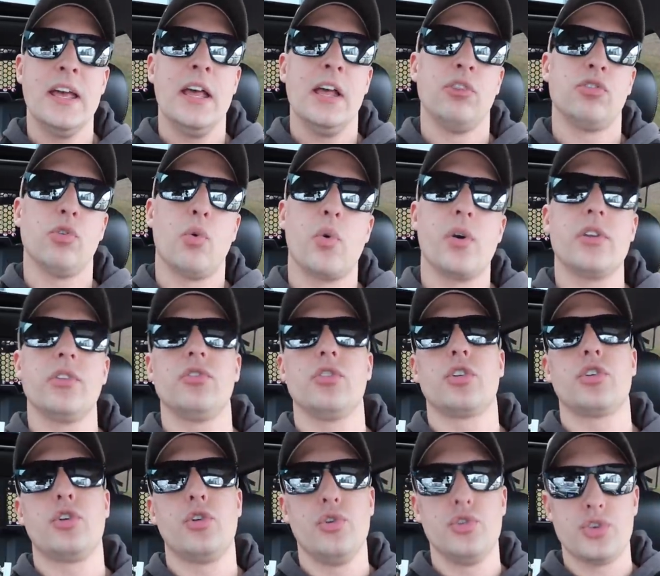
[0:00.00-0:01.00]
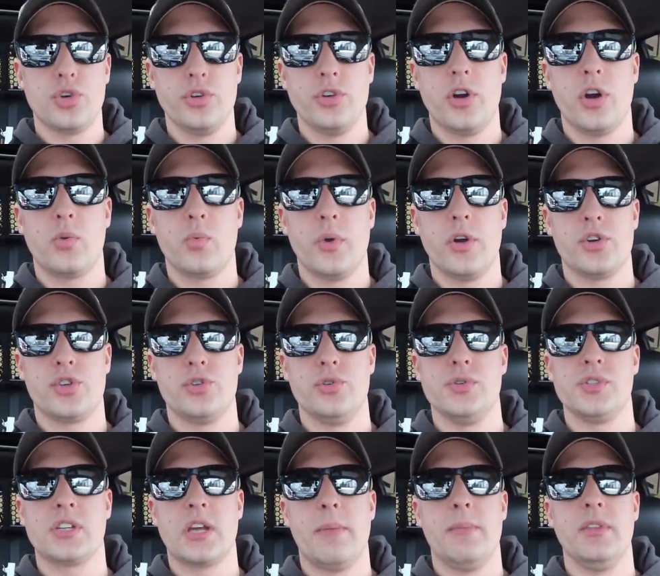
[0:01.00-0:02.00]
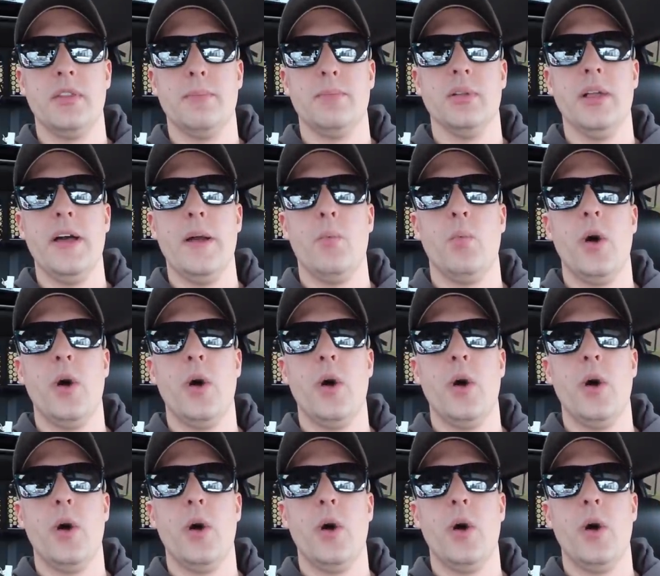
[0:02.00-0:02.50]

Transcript: So where does the Kujo Yardwear shoes come into play?